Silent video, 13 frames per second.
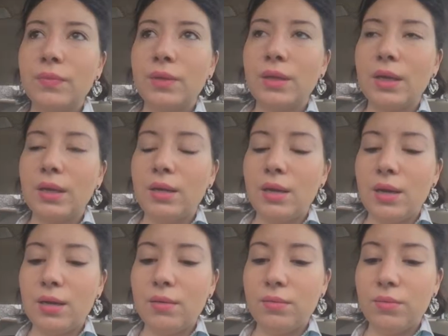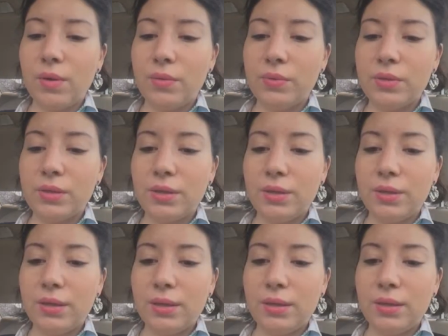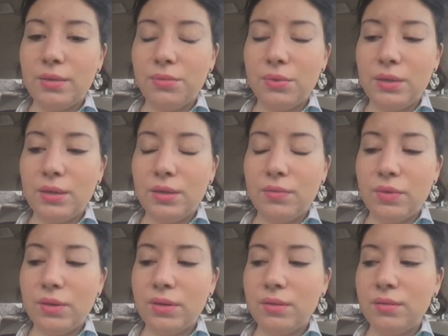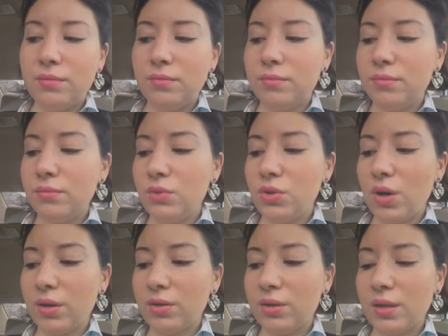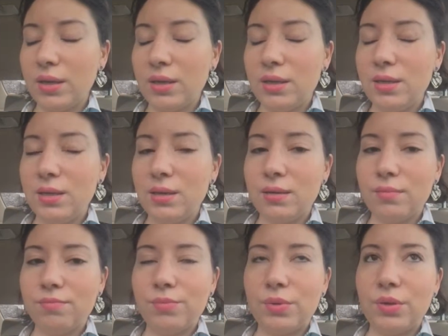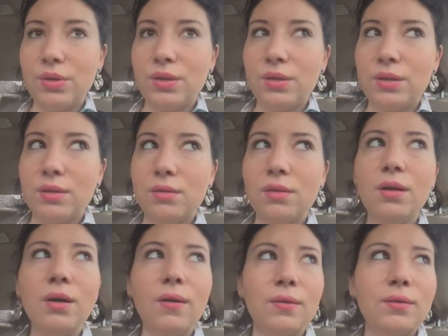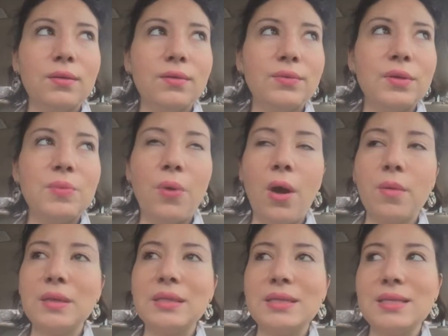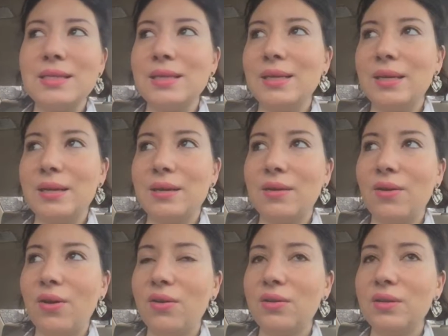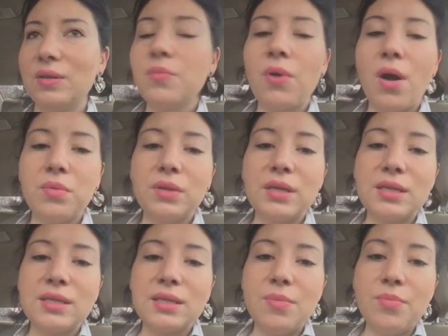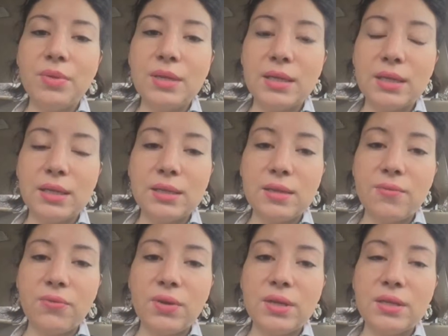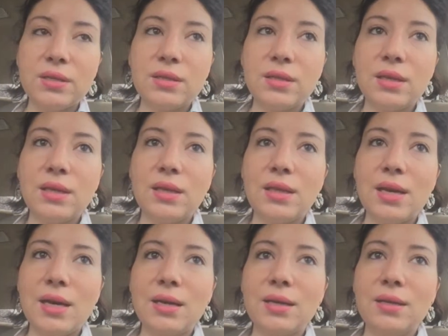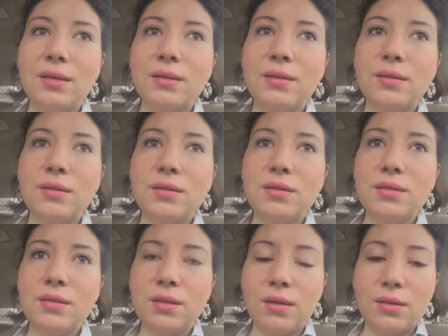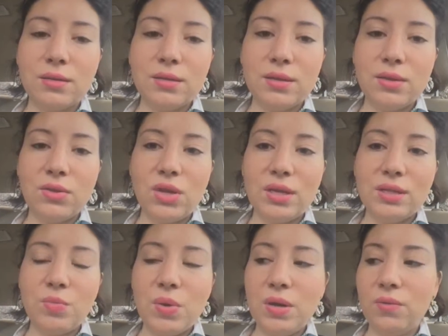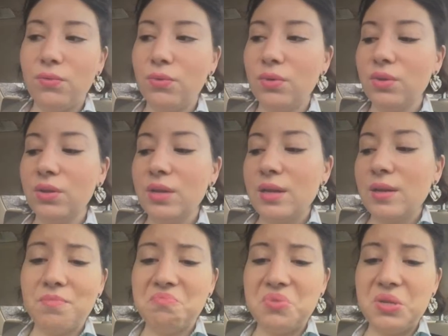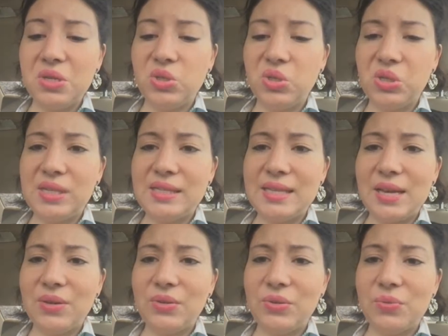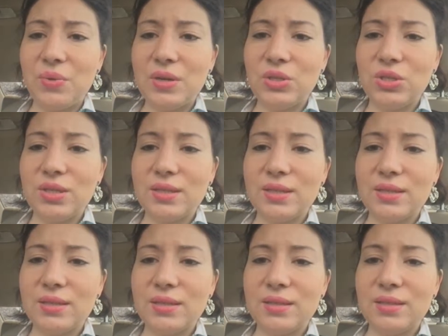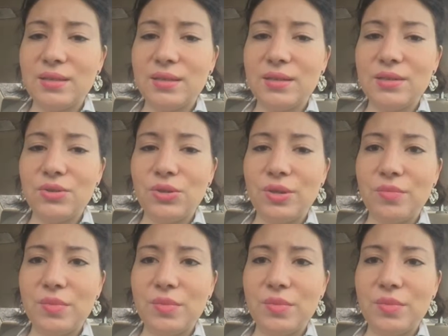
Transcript: Like, I was scared that he wouldn't even talk. Like, he probably doesn't care at all. He probably is completely indifferent, and that sucks, and that's painful. I'm pretty sure he's not going to watch this because he's